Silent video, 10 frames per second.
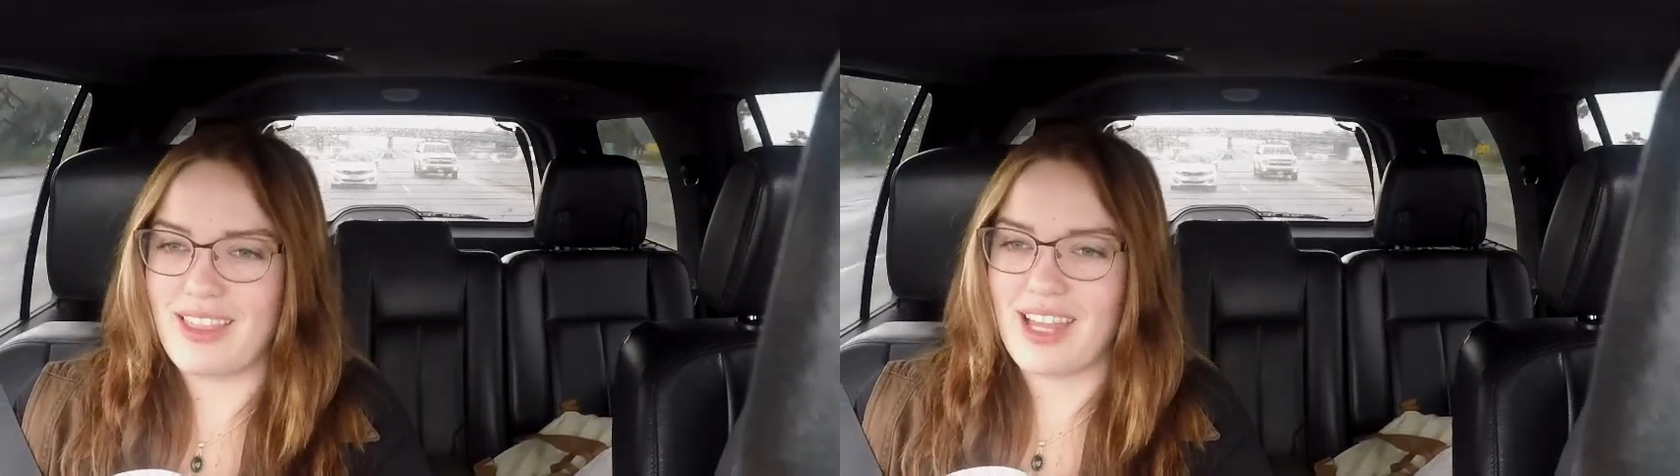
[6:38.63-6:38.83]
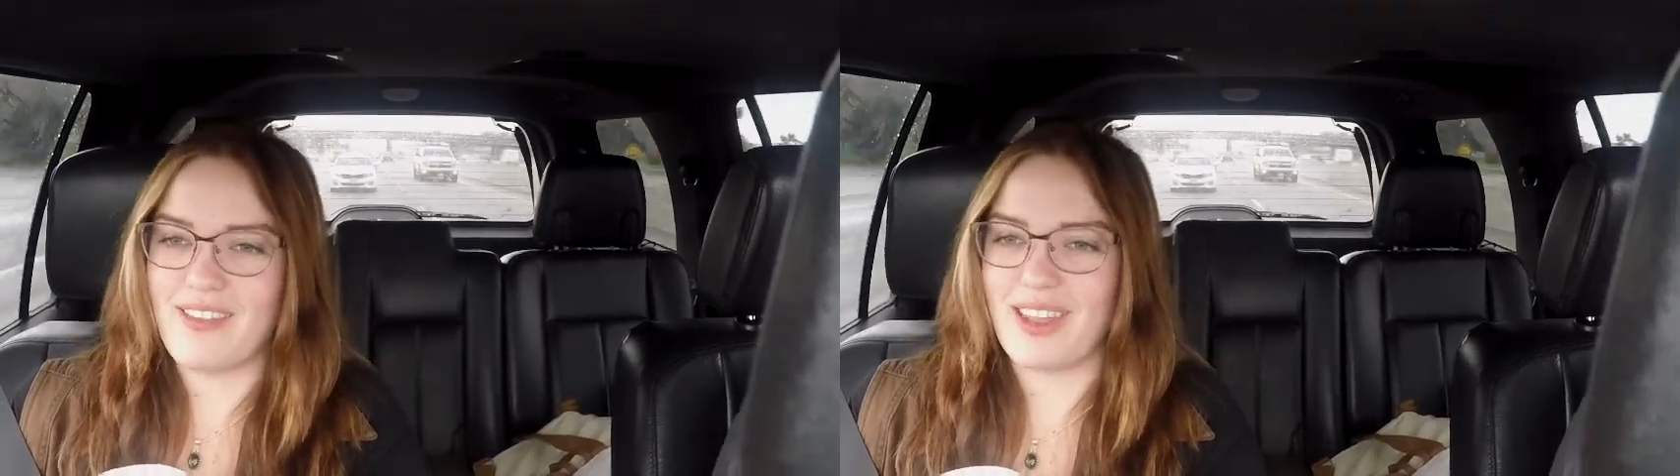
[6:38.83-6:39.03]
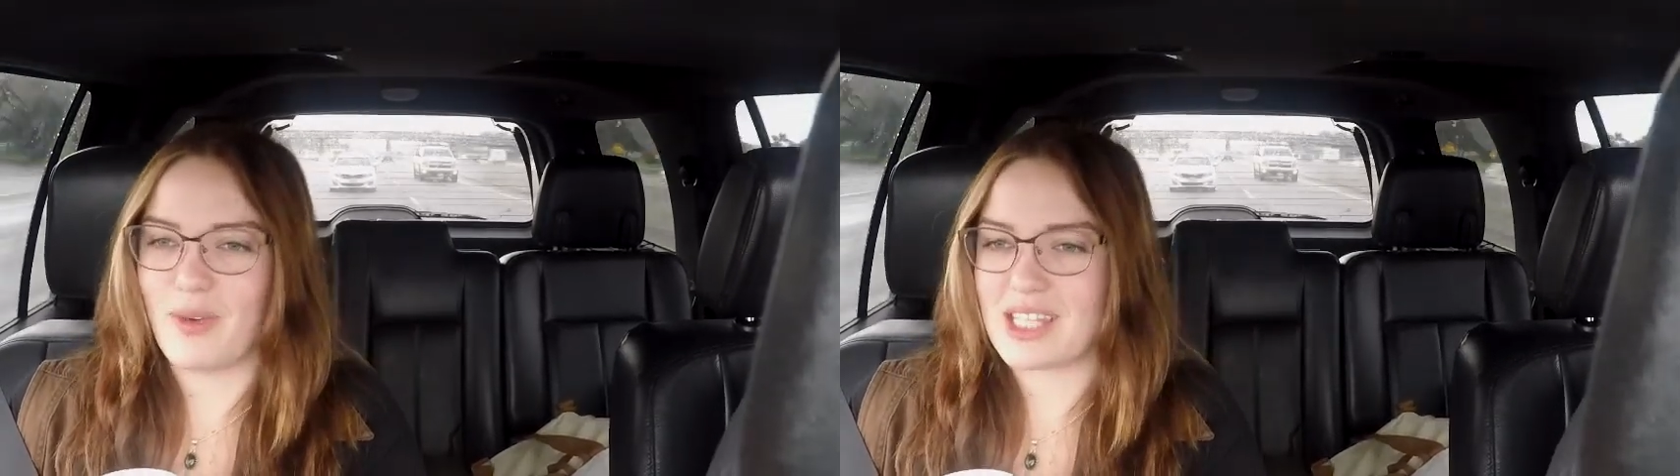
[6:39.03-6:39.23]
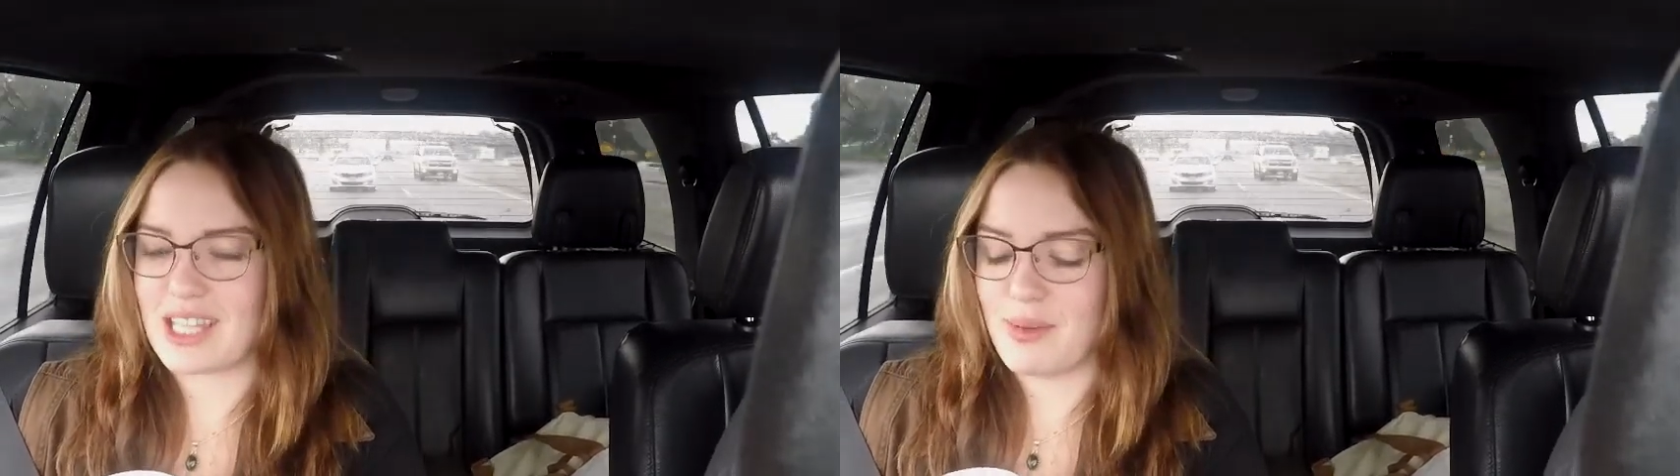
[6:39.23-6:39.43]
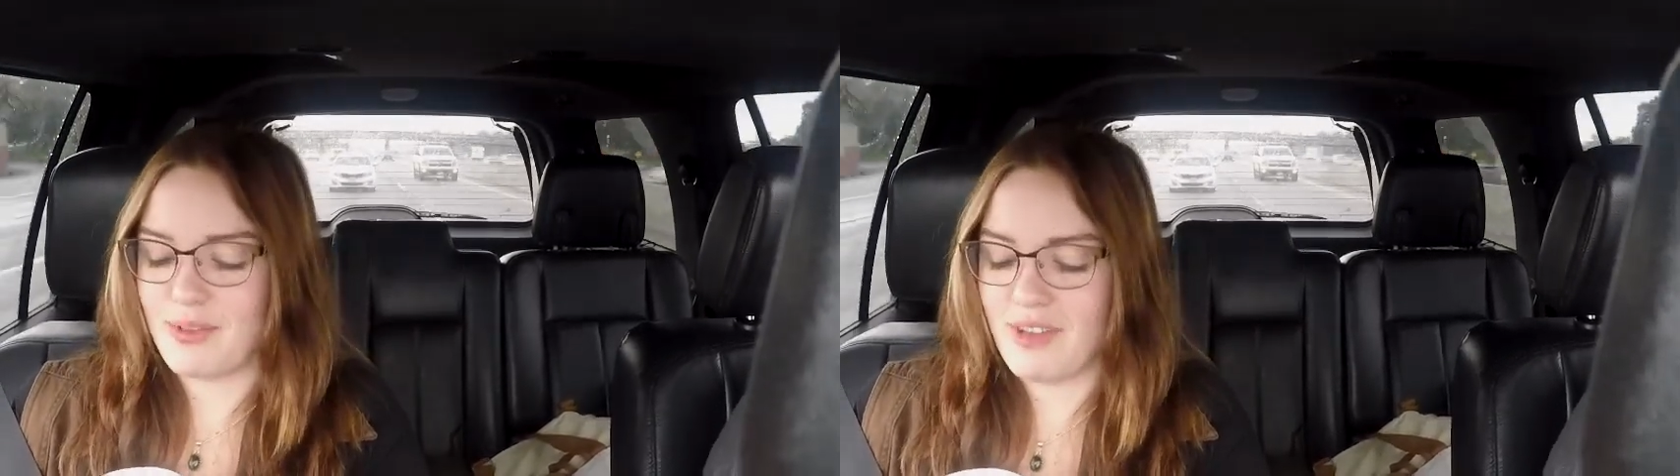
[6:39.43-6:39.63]
that everything was
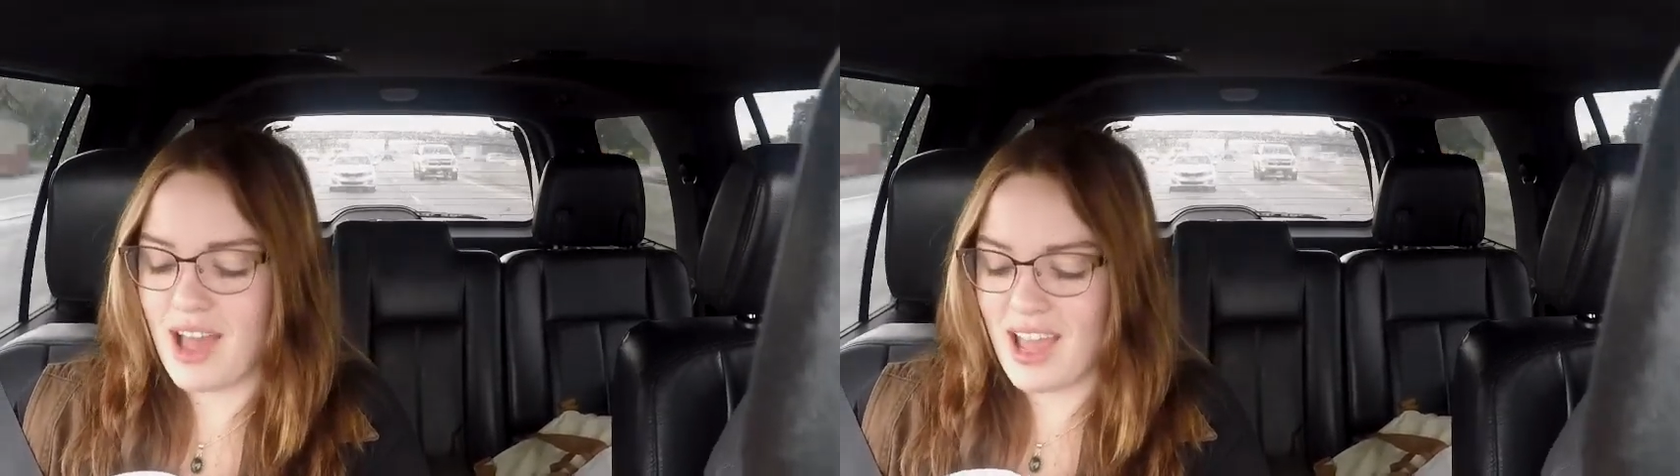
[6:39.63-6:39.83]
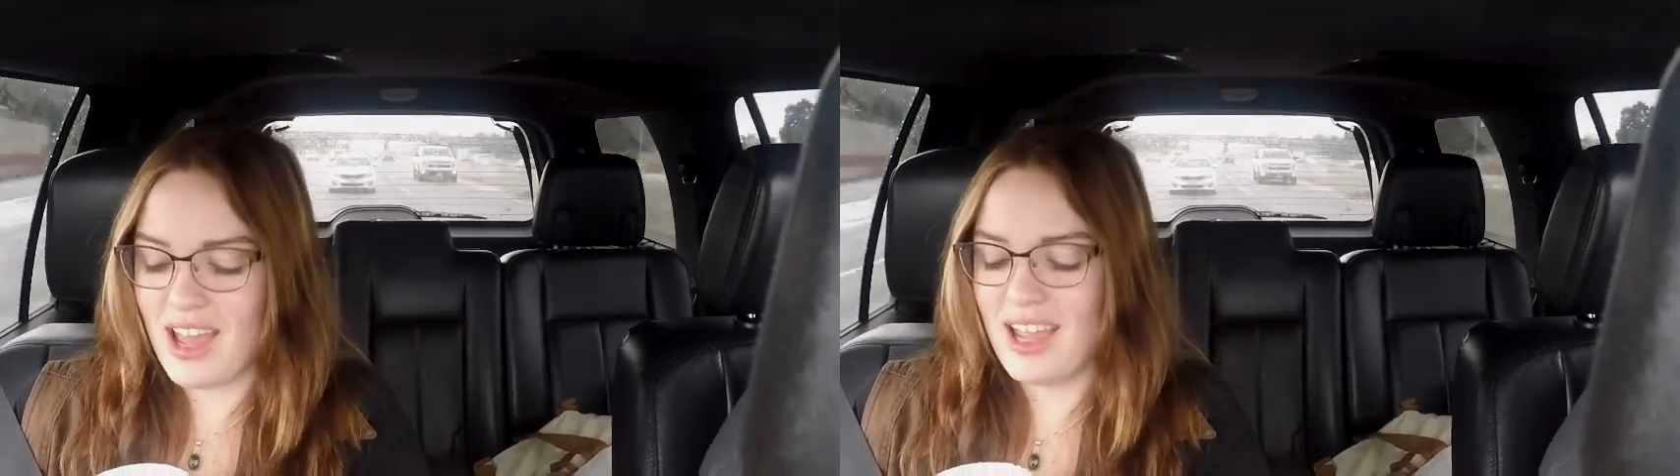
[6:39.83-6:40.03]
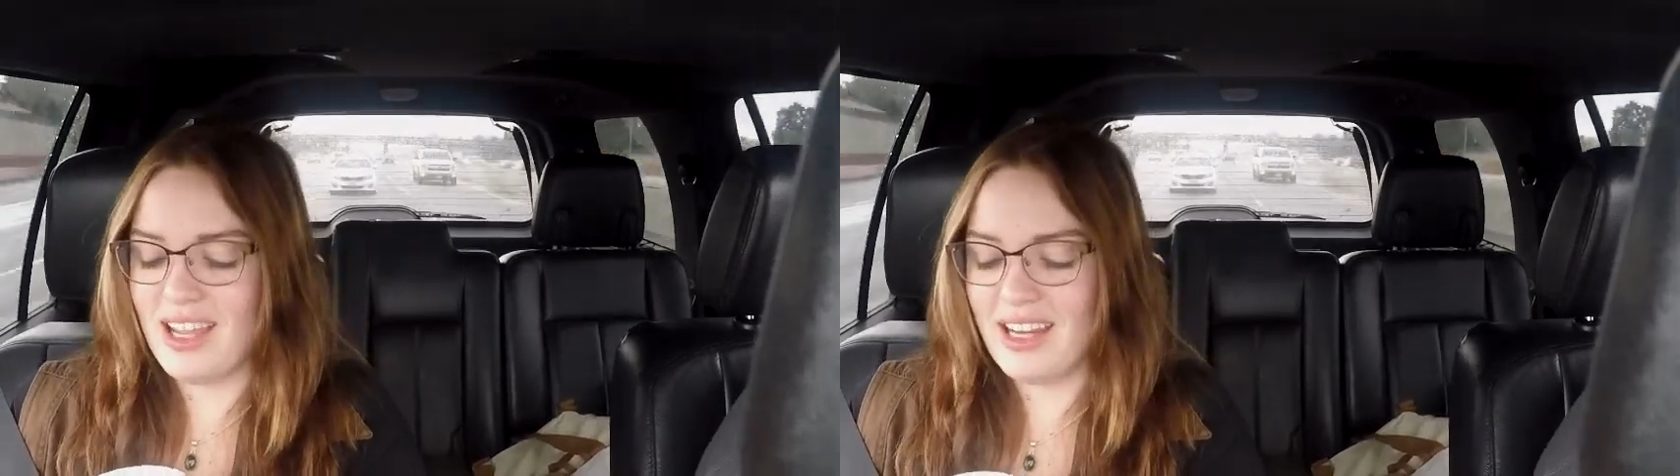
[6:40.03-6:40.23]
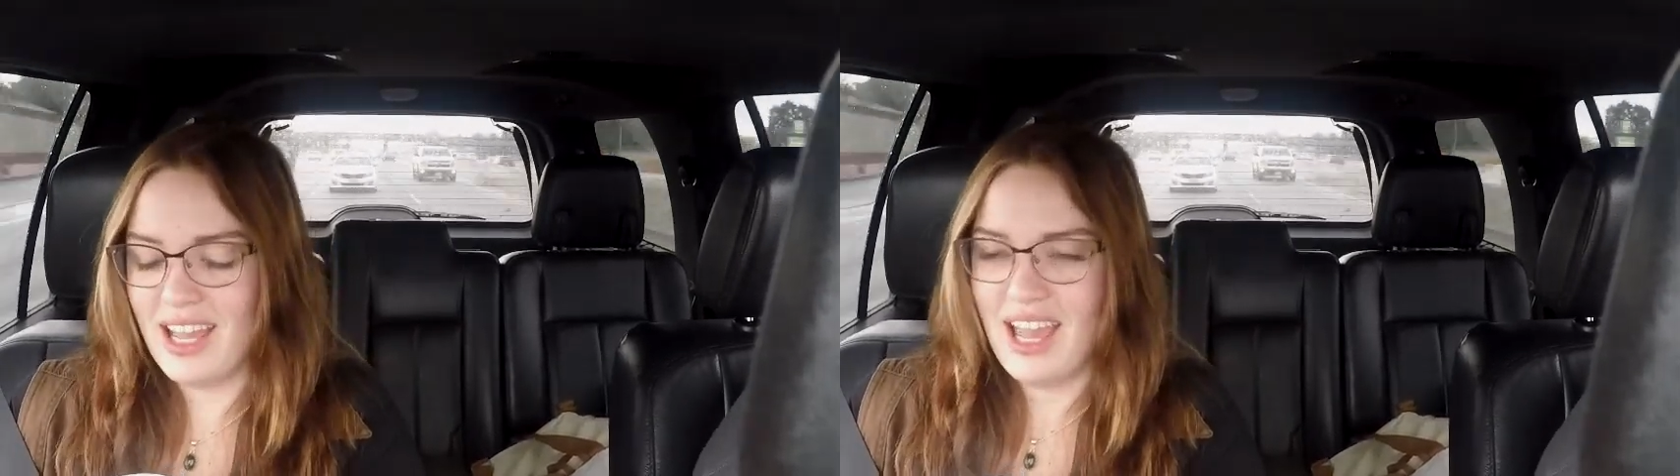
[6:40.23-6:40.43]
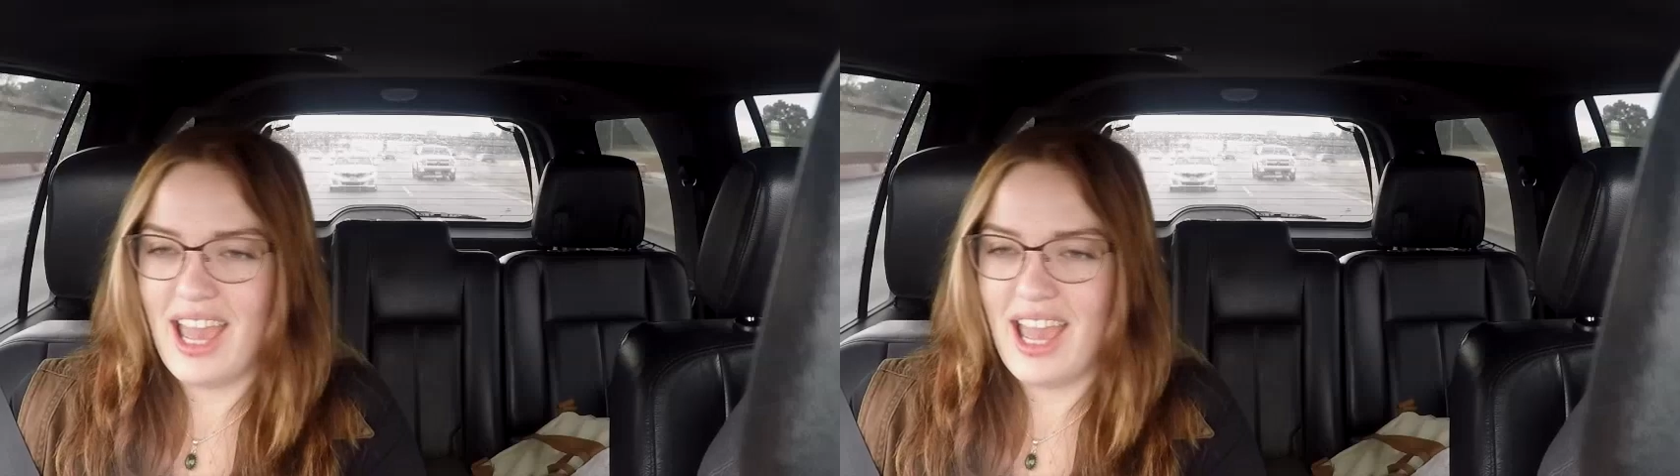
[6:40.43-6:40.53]
gonna be fine